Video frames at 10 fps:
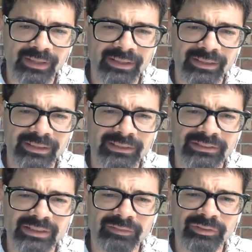th
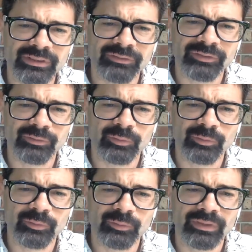there's several different
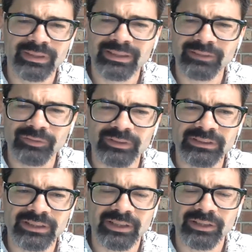different
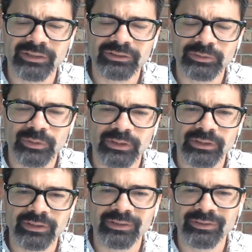scenarios
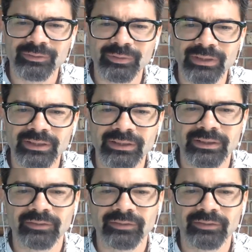where you really,